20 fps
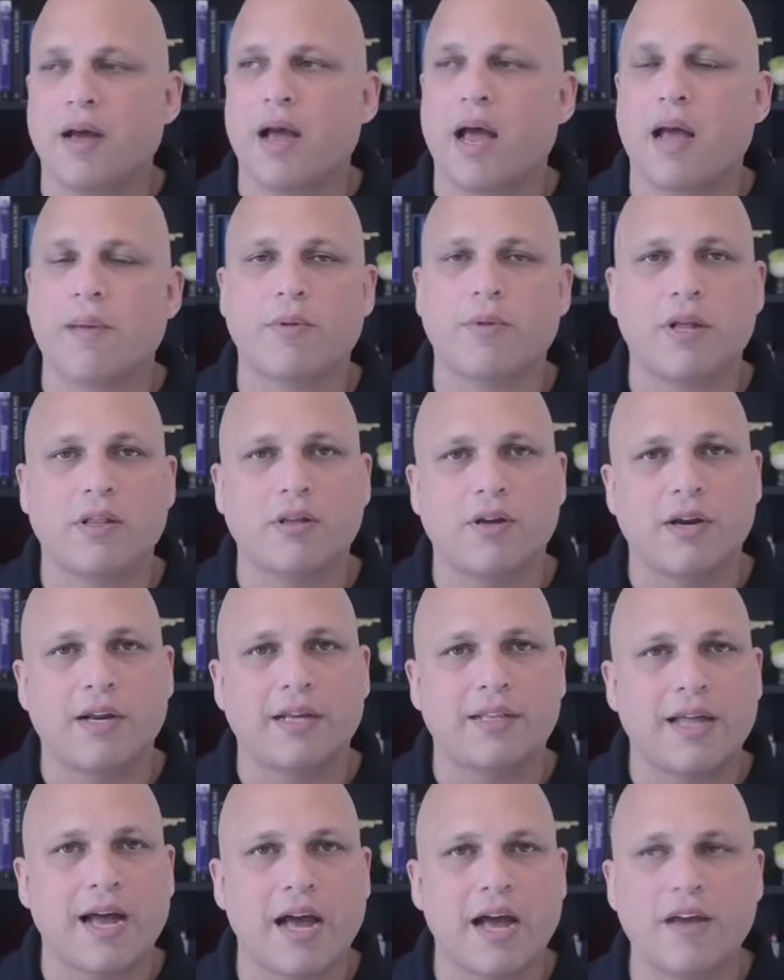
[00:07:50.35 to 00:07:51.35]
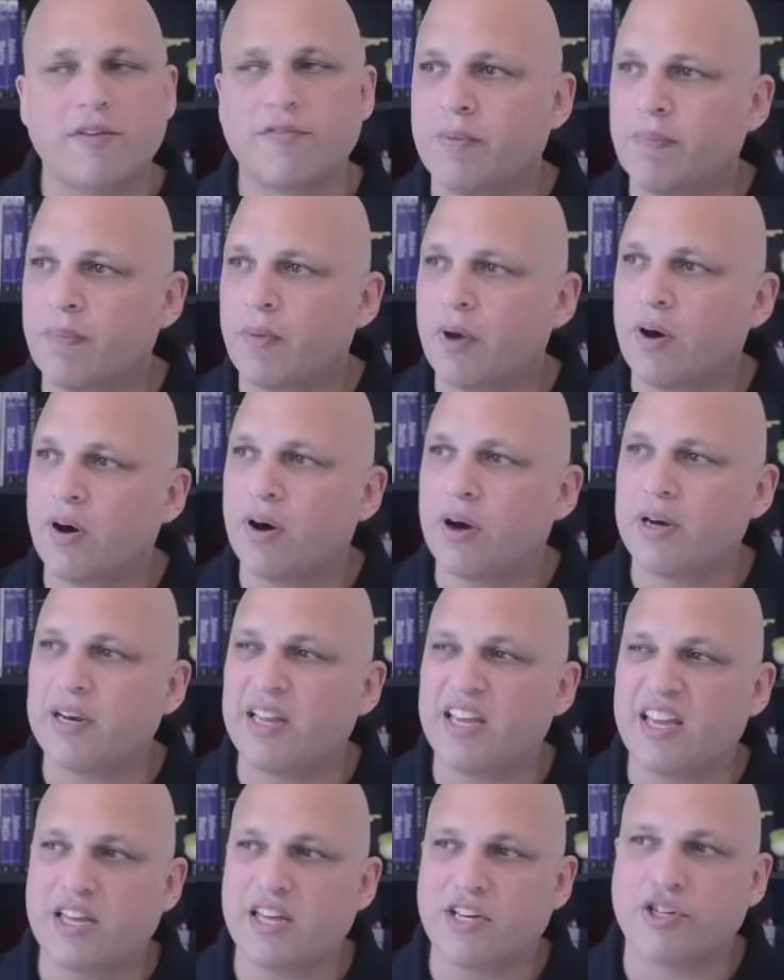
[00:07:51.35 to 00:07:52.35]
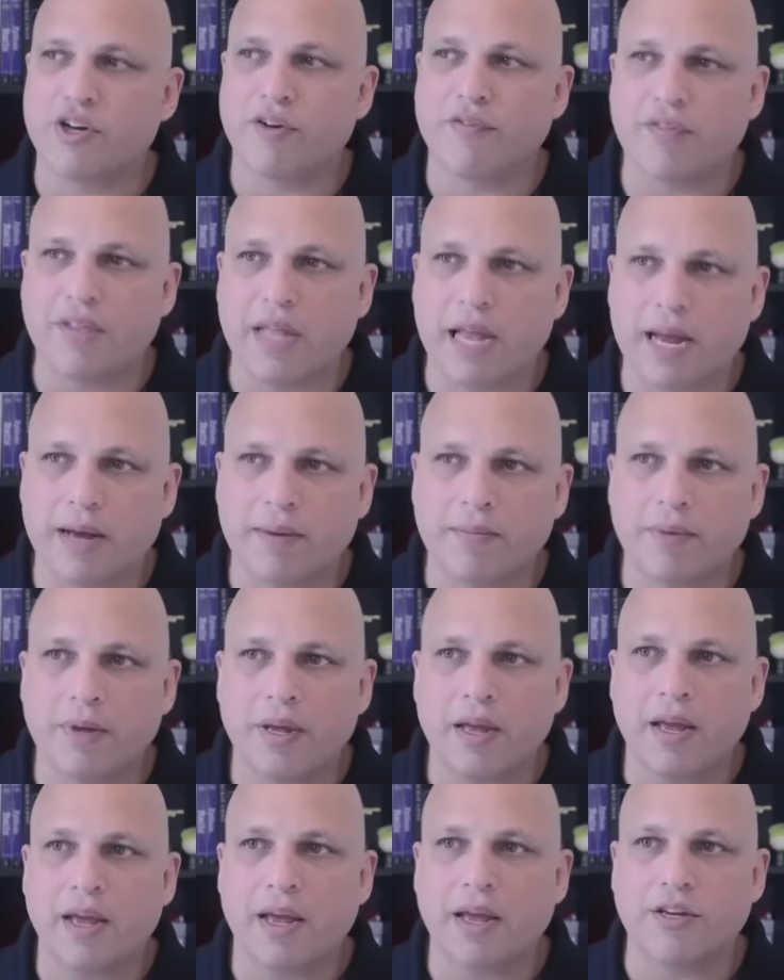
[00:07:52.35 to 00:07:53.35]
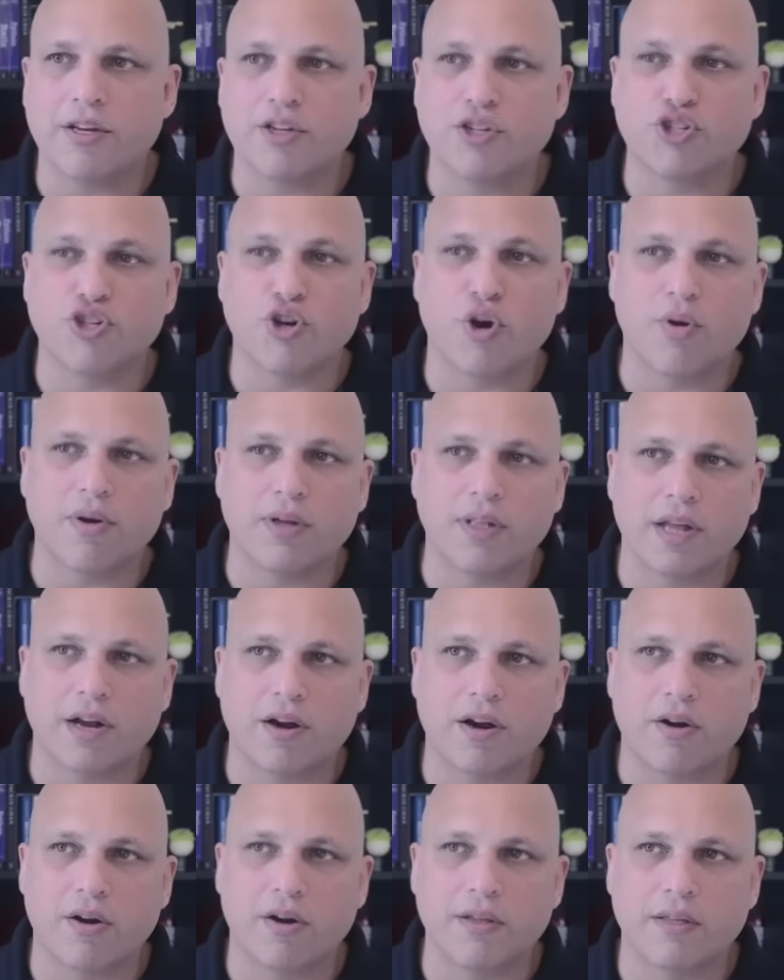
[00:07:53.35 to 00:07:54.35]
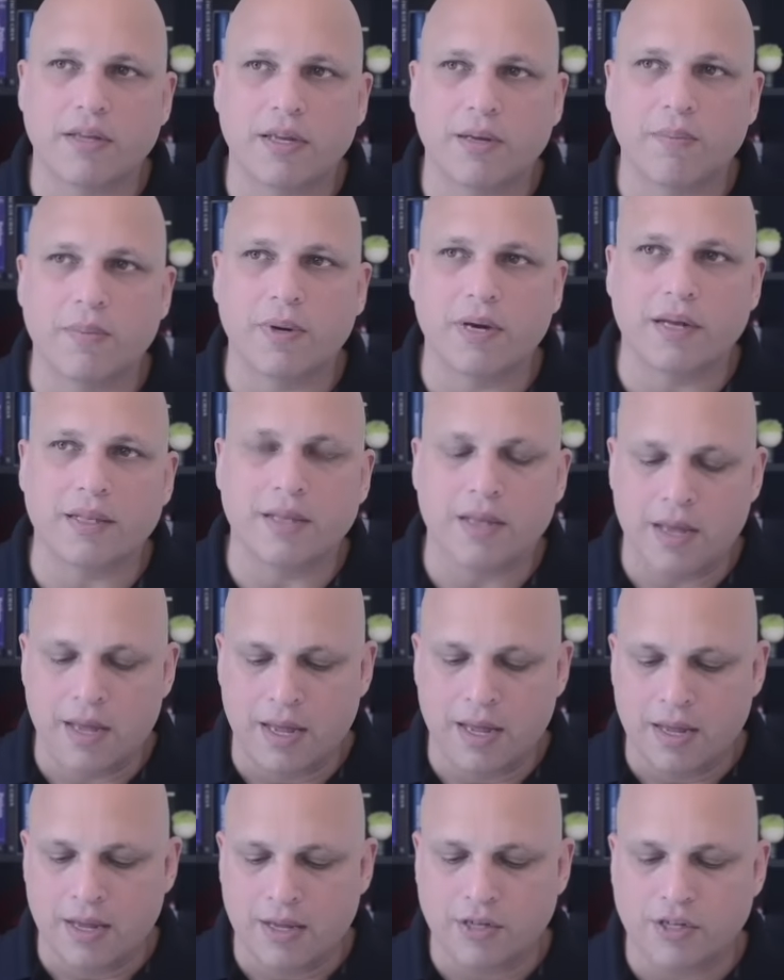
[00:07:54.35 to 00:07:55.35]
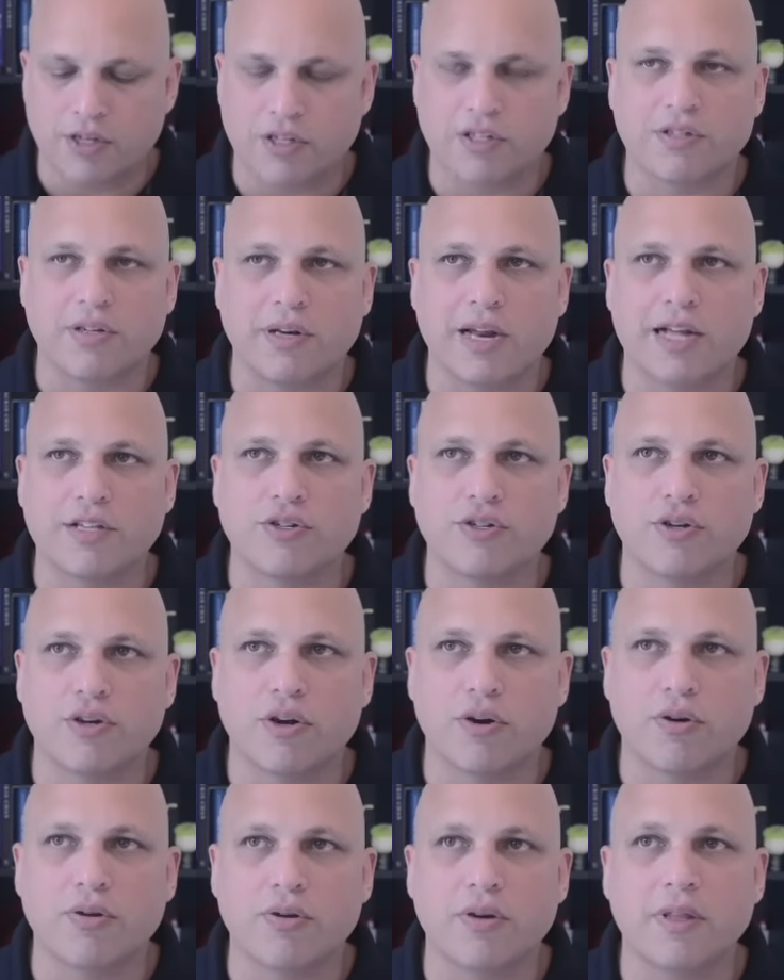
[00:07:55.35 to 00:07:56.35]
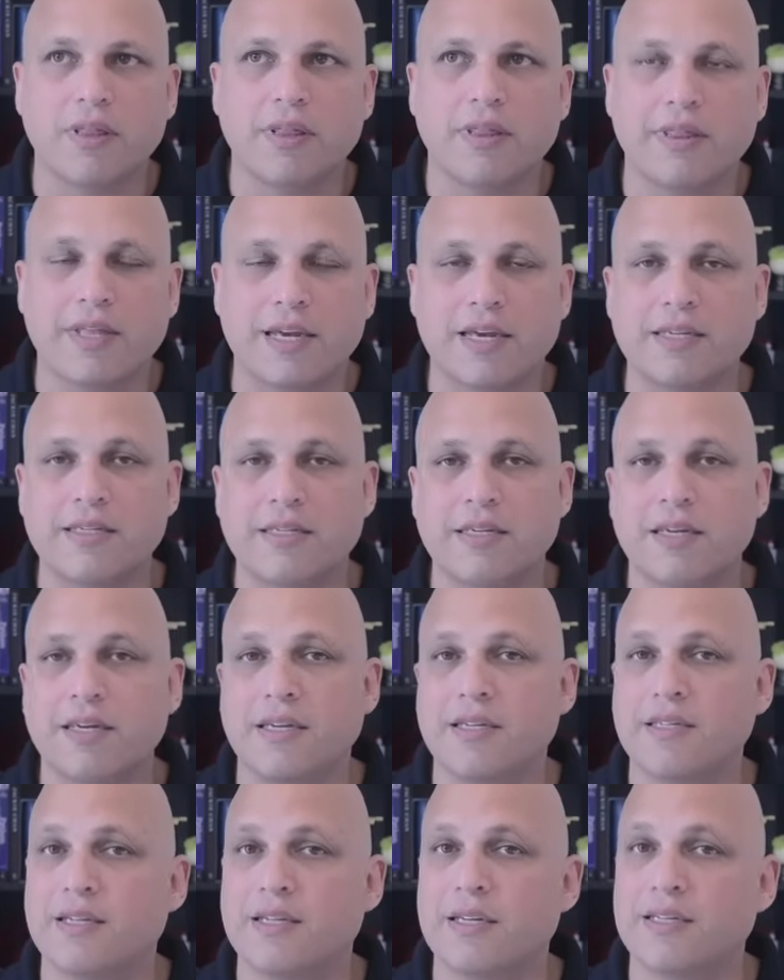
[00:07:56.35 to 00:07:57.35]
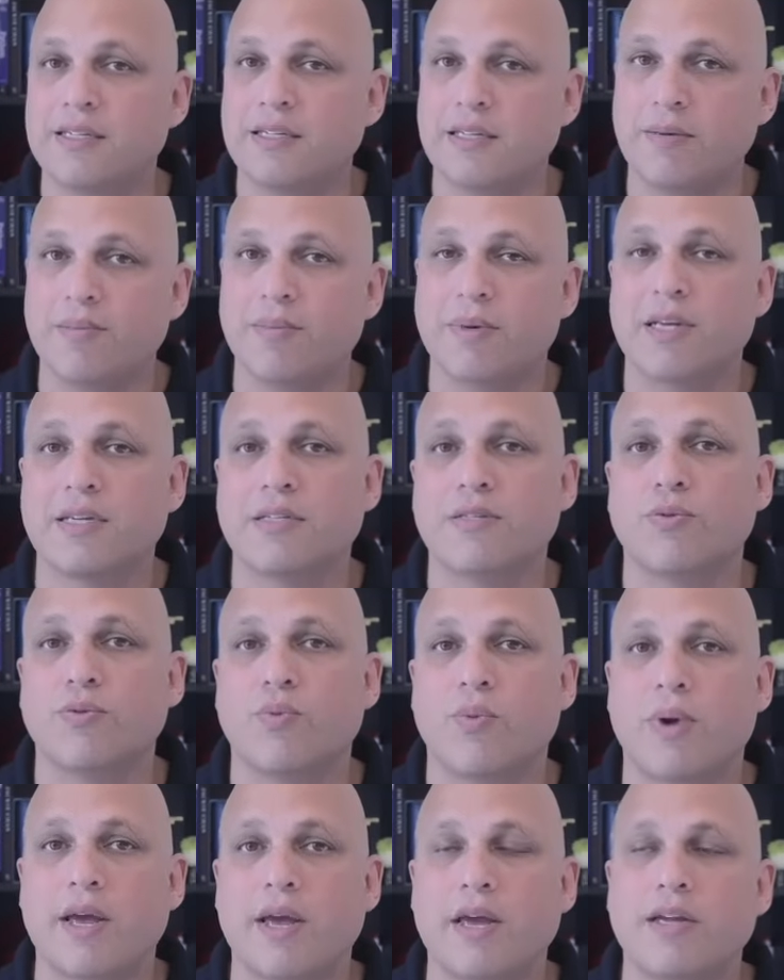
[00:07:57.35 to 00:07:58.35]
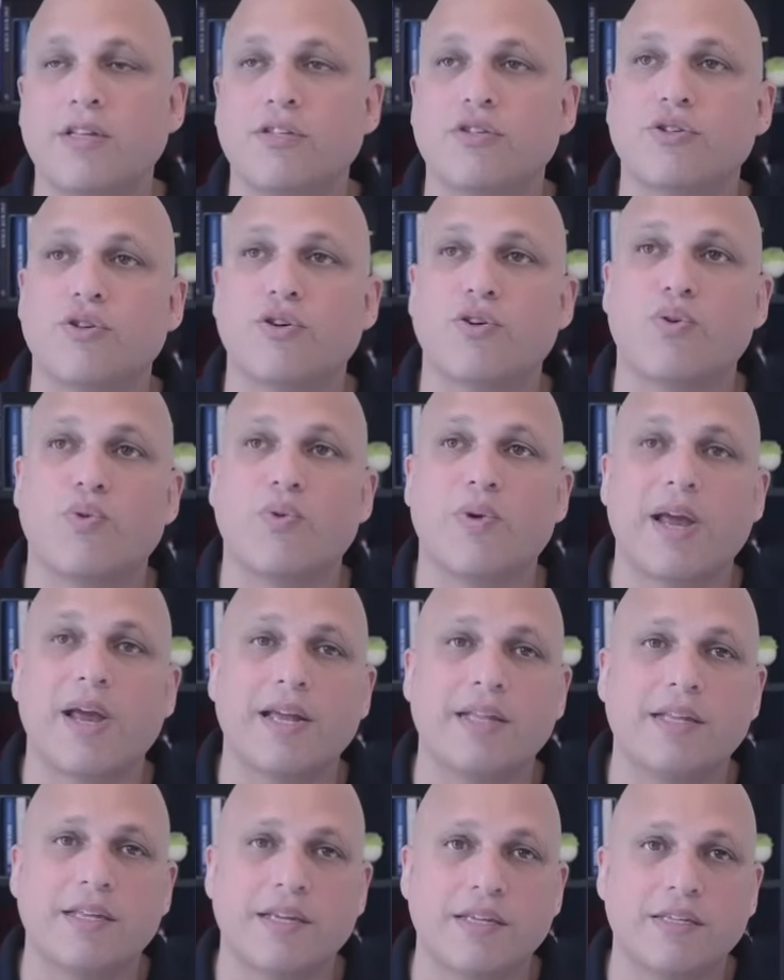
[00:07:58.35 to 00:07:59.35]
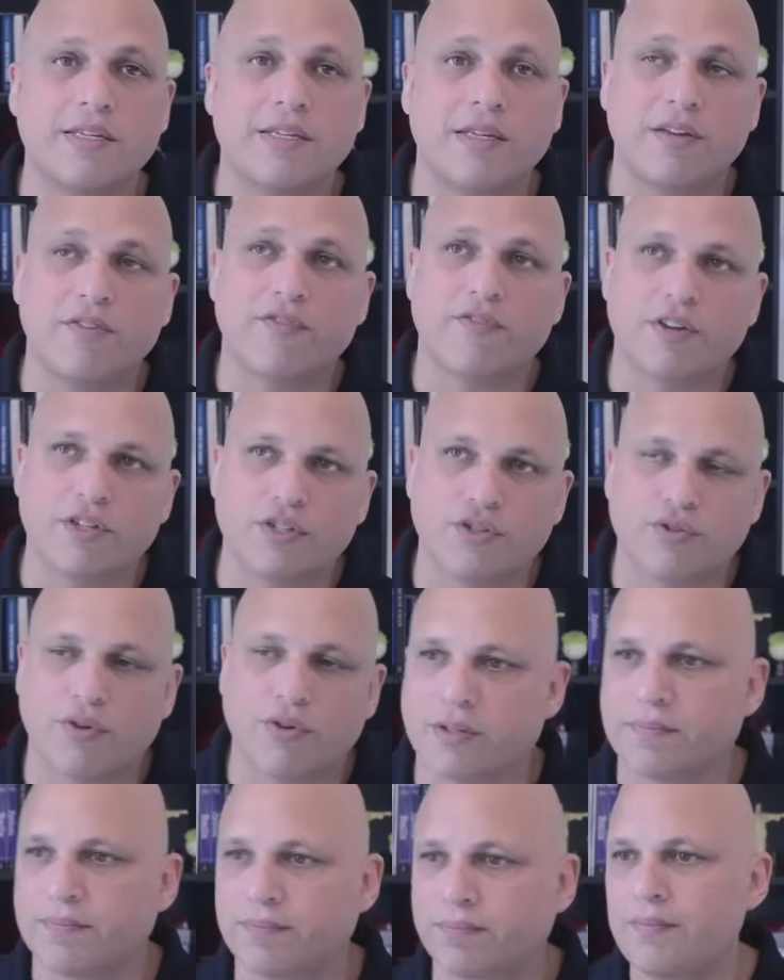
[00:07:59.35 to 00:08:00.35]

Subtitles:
I'm not gonna dive on each of them and showing the content, but just to let you know, this is the simplest way to create this infrastructure.